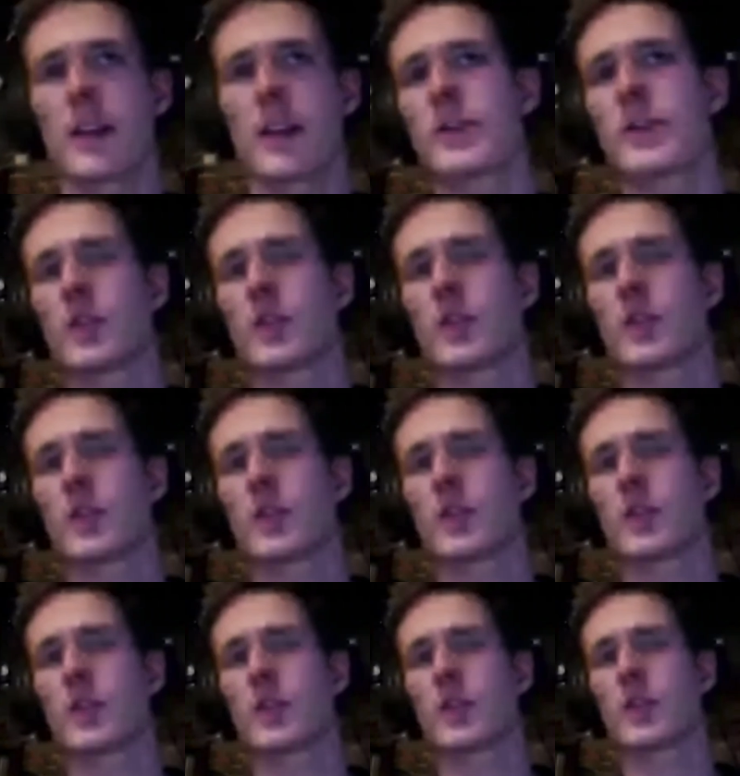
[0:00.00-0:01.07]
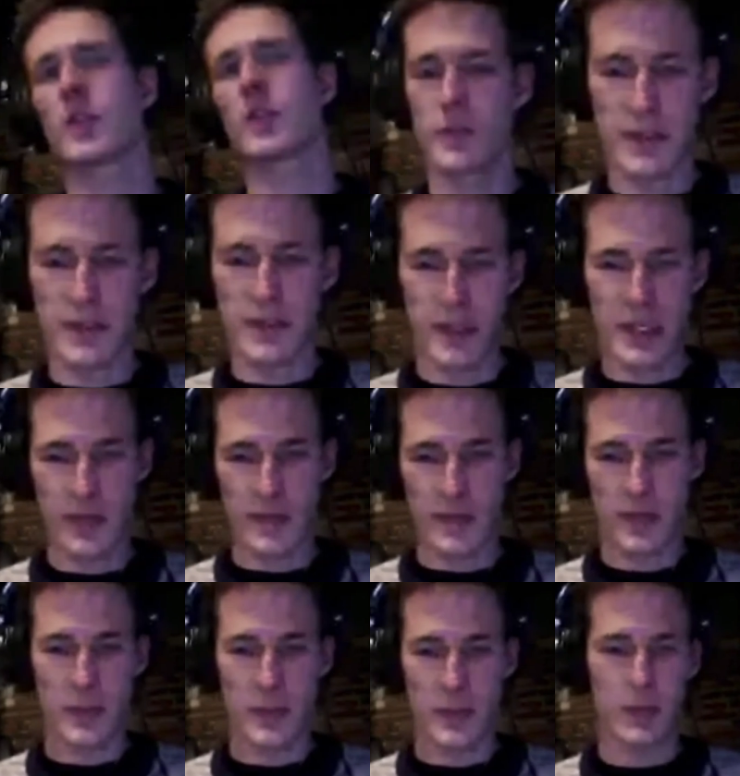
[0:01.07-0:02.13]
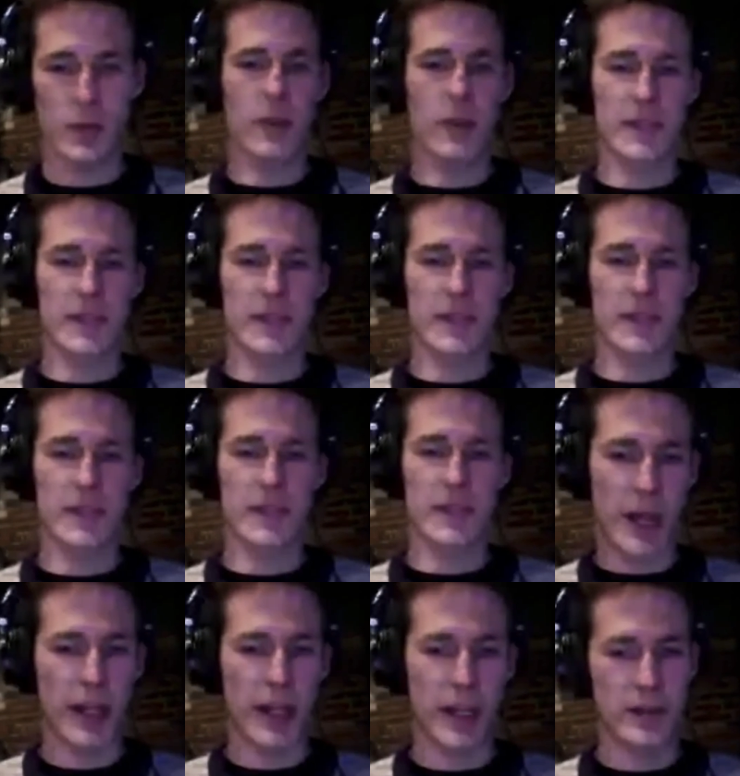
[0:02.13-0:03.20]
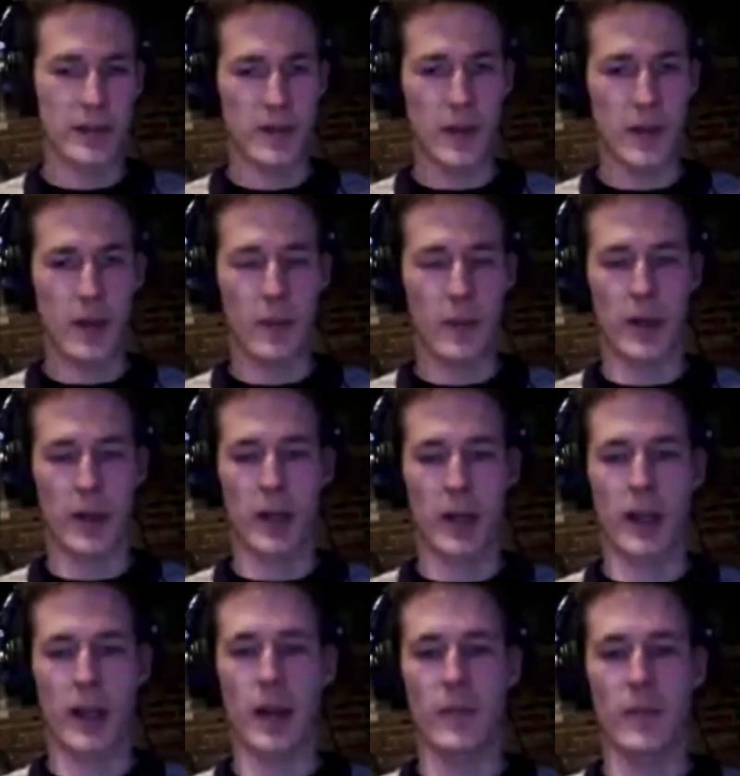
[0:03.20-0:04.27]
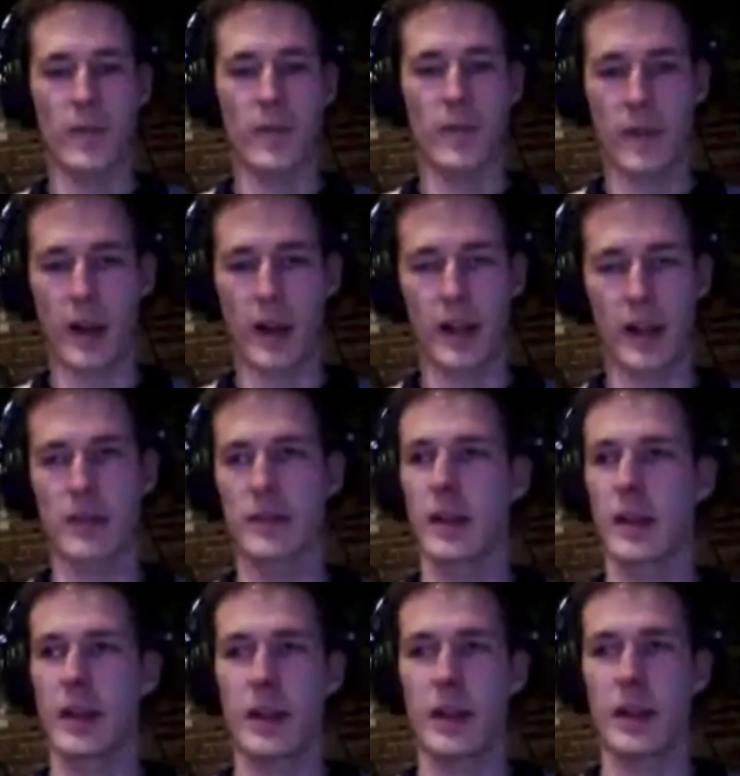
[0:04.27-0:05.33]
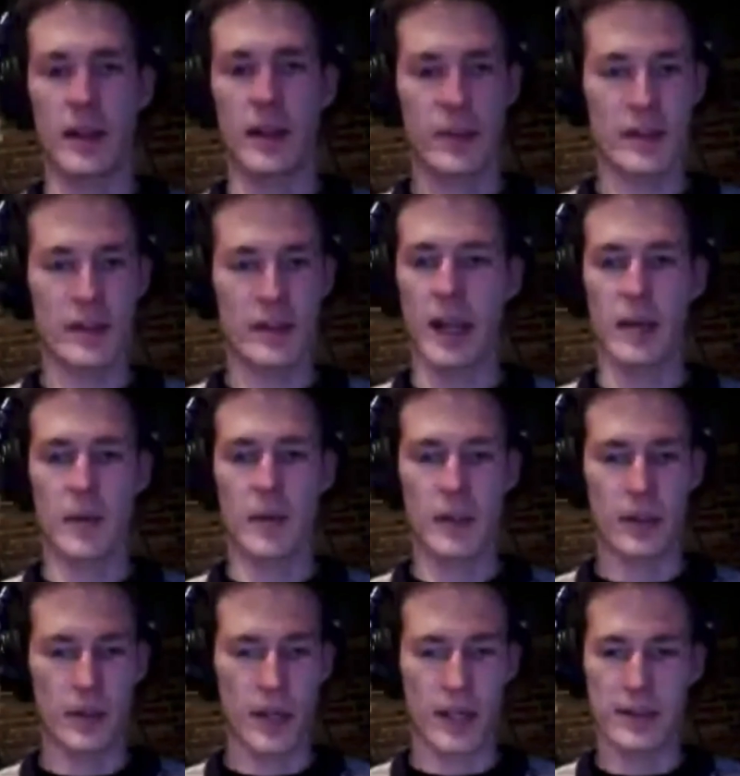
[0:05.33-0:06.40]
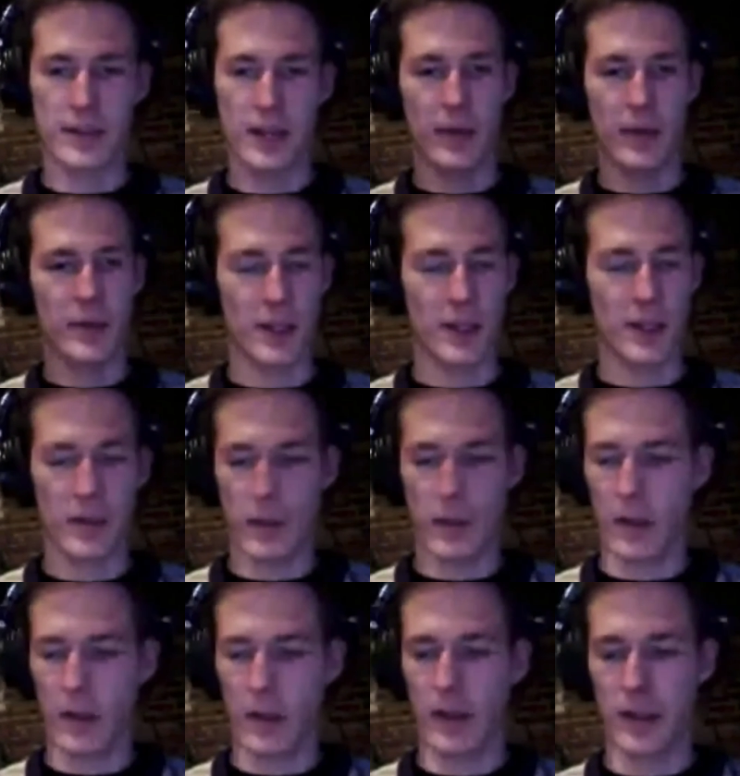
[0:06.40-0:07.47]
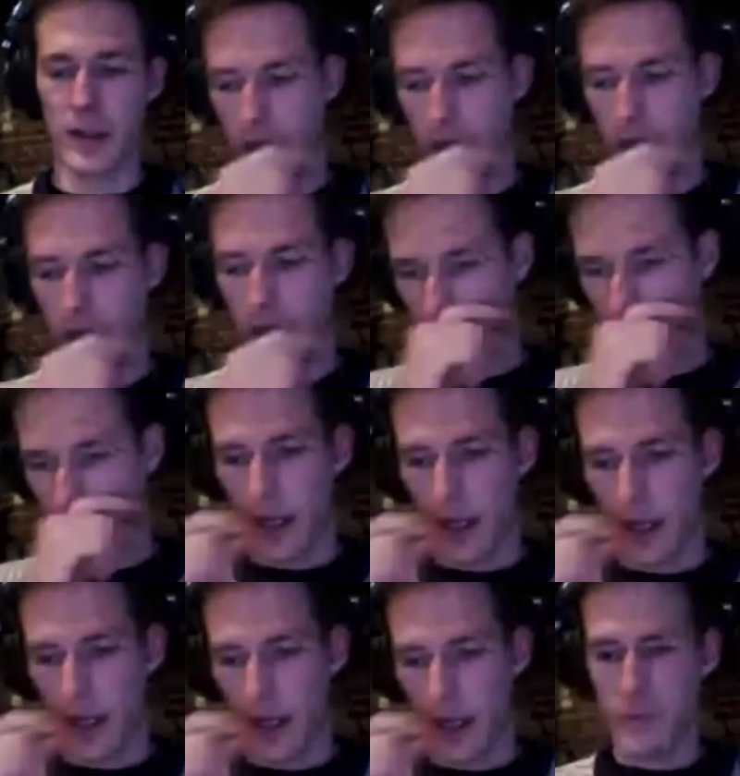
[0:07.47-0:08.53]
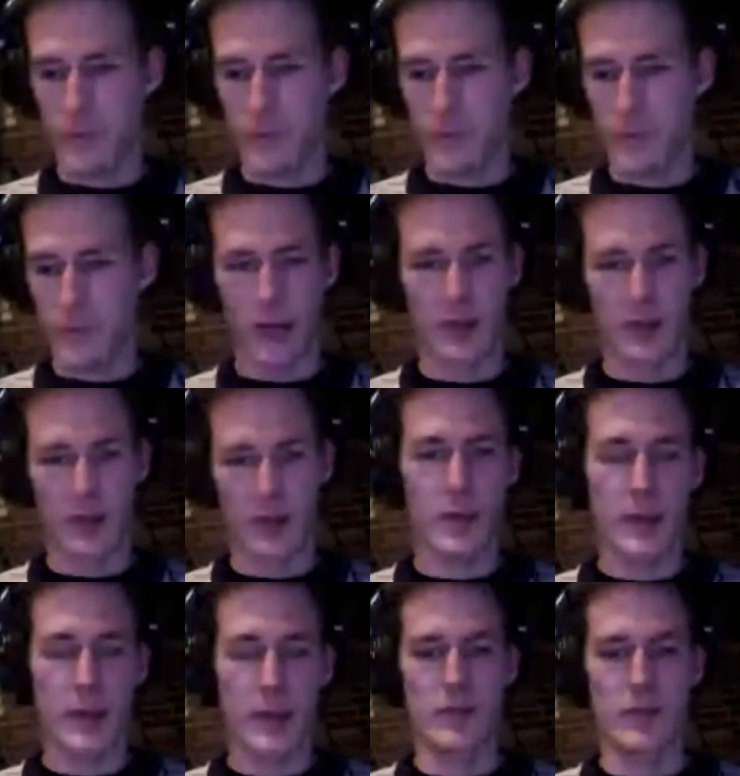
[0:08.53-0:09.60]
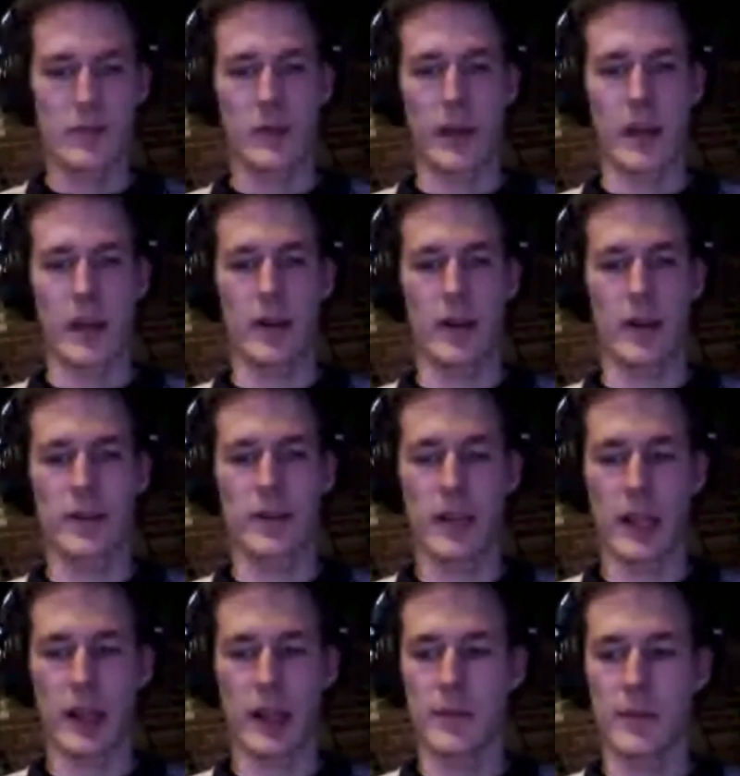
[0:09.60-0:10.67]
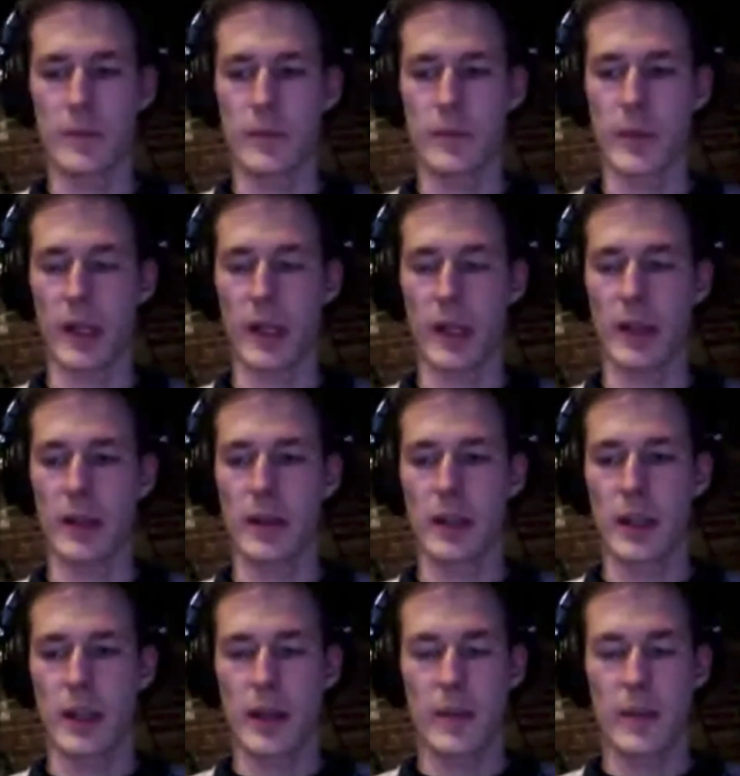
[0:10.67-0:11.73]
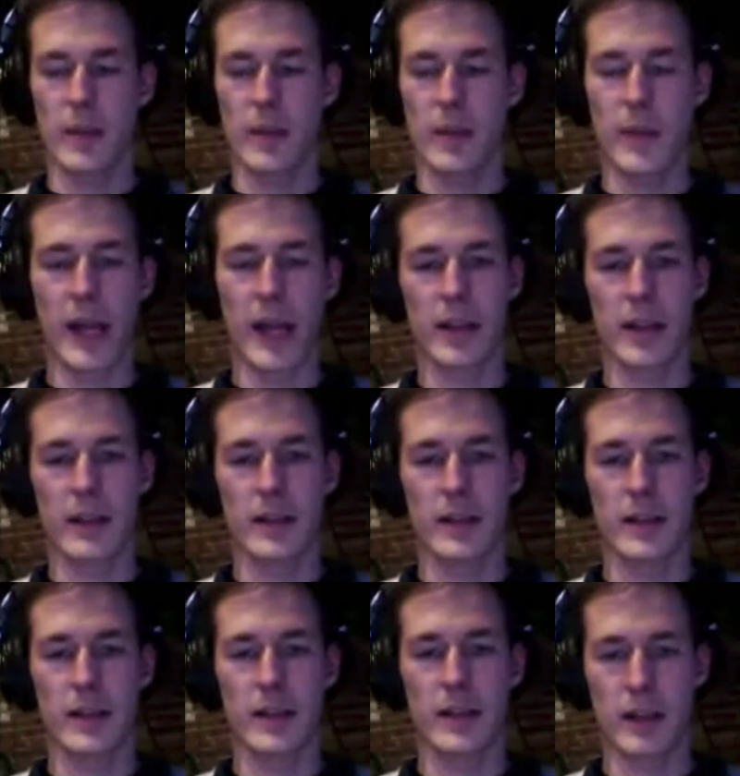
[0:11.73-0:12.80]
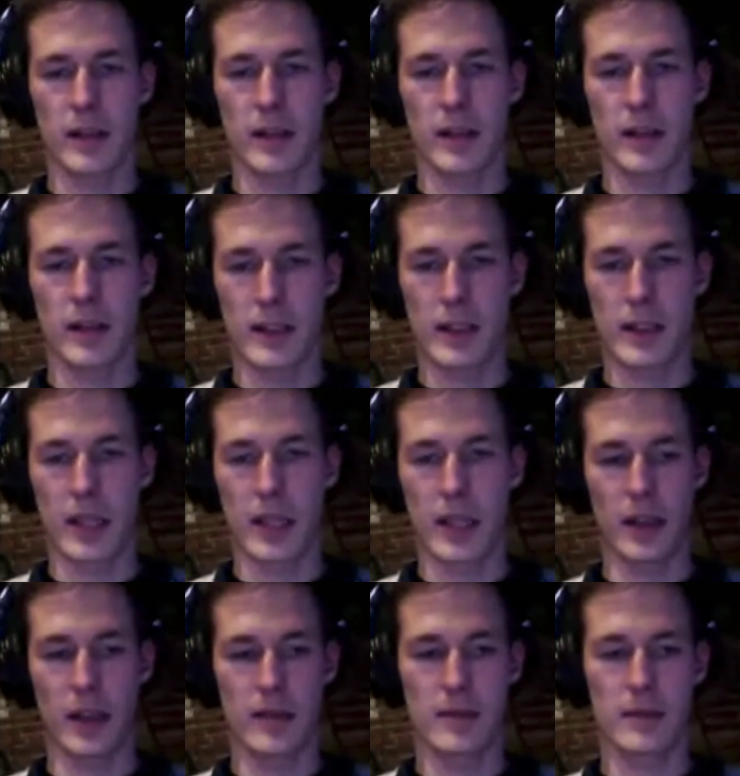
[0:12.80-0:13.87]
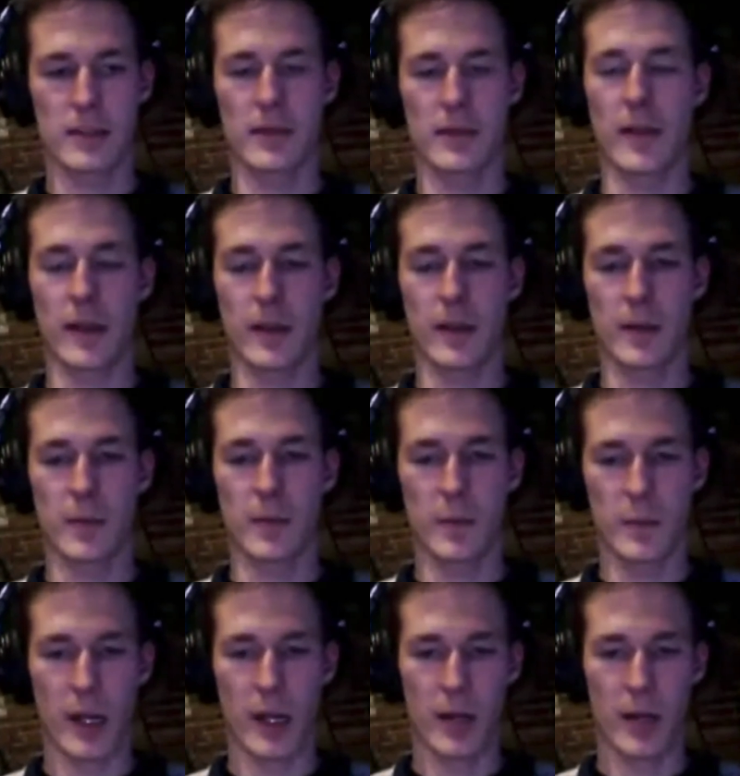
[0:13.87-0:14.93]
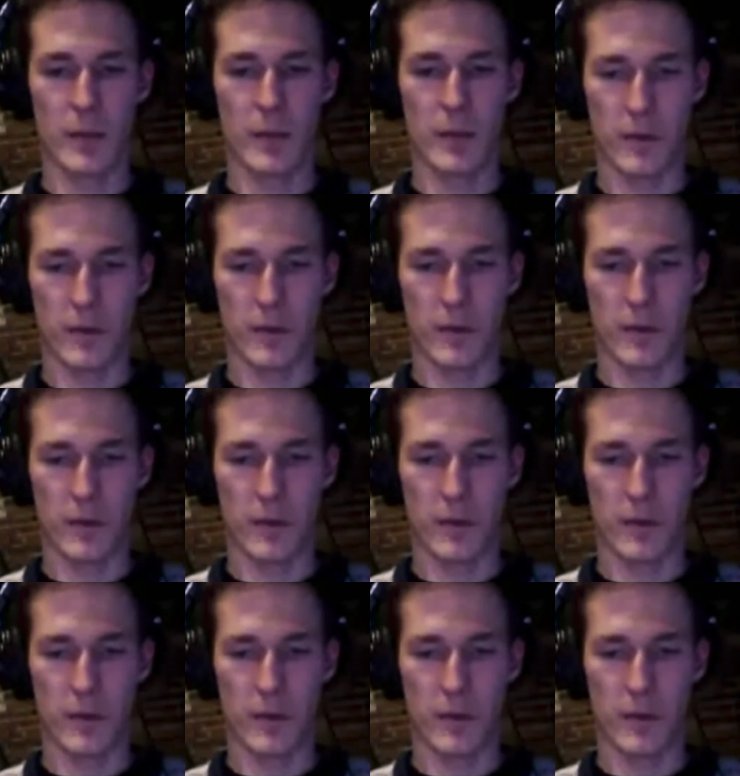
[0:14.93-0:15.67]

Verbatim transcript: so two specific types of people. Obviously, the back-end developer. I'm front-end. I do design. I'm a UX designer. We talked about this. Um, and I do a little bit of, of Rails, um, but back end is a is a big need because we have to keep the product moving forward, and that